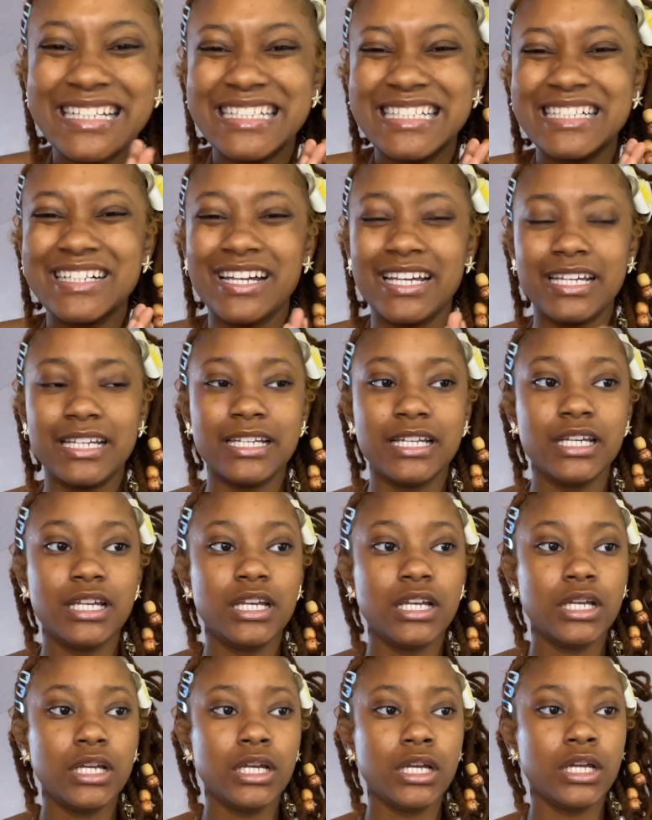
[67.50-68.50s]
Okay,
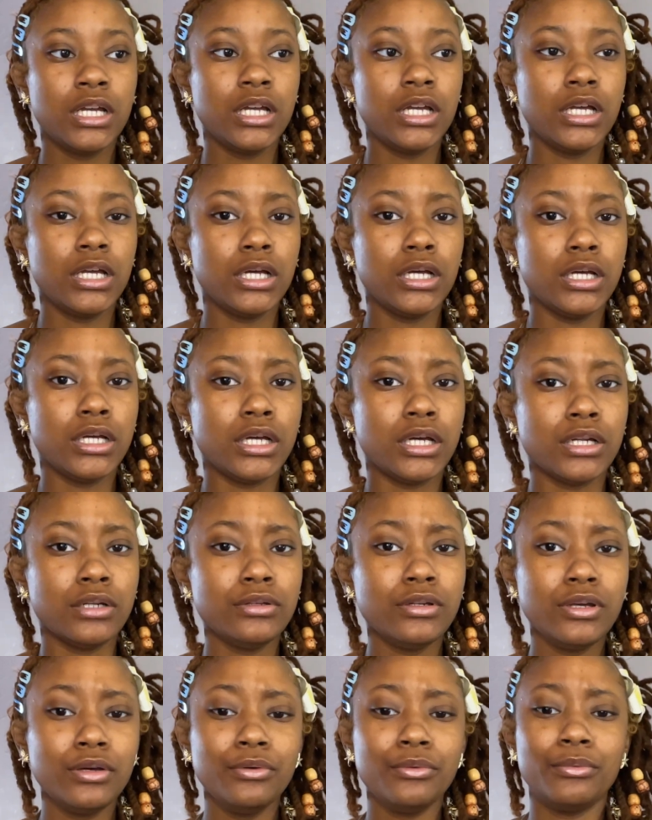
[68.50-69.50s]
I don't
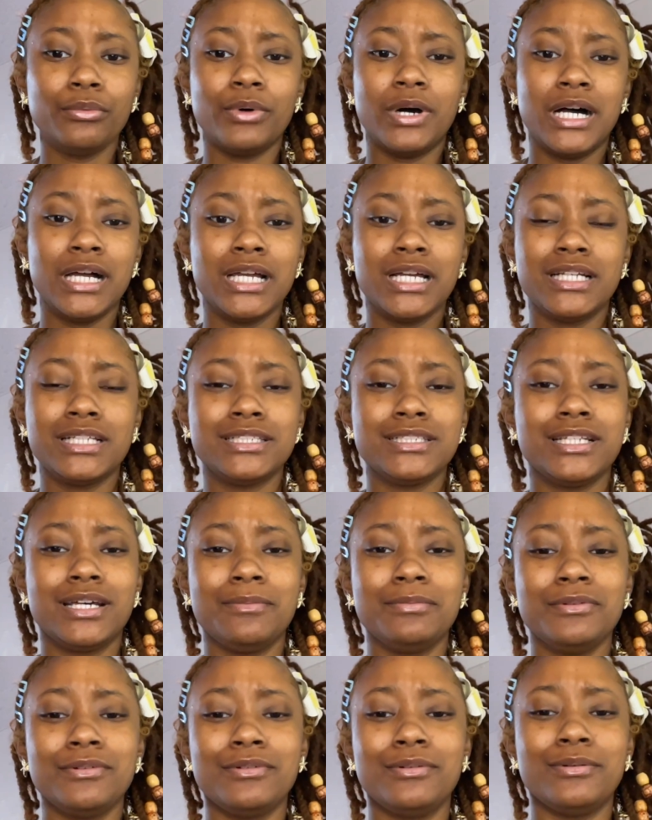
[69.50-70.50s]
know why I
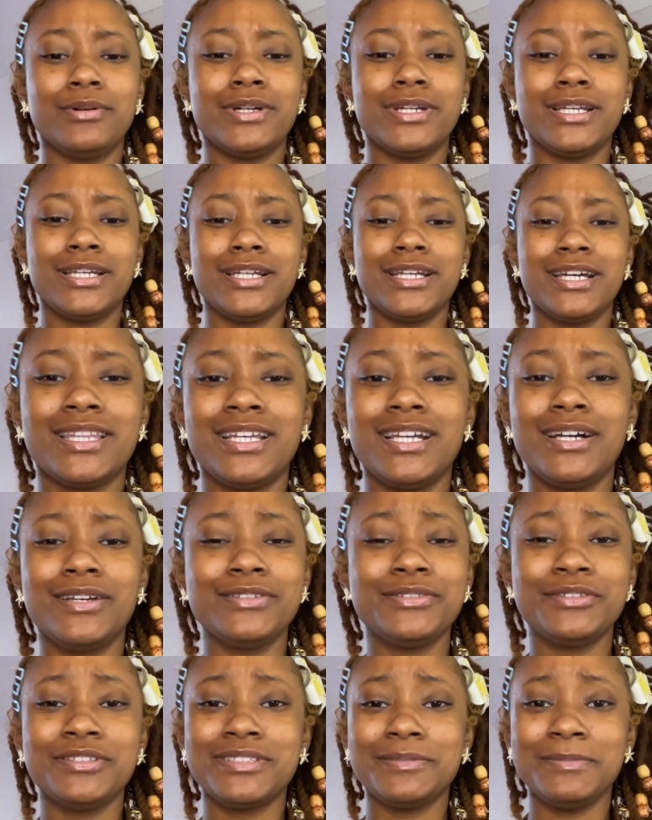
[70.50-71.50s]
stopped recording. I think I was
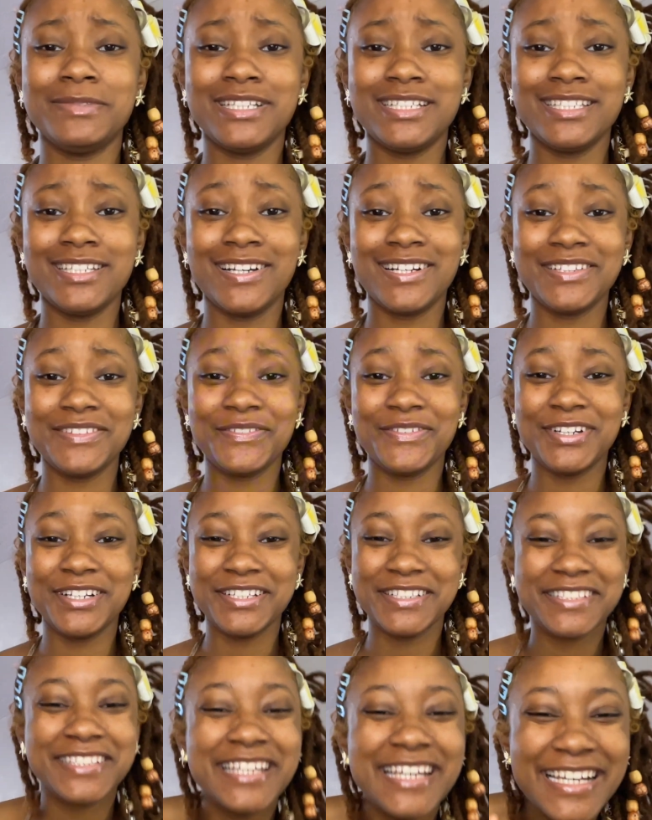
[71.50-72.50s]
doing some TikToks
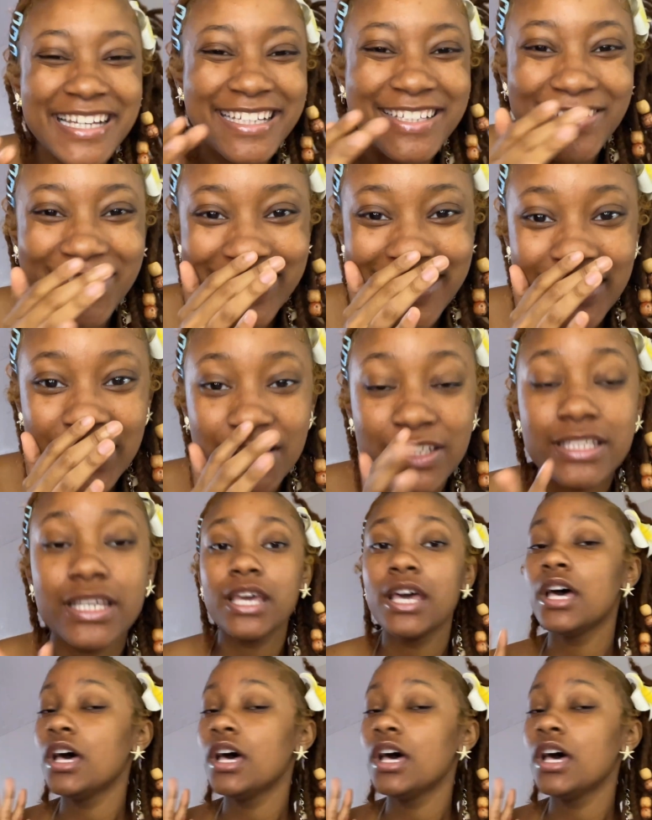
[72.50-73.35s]
first, transitions.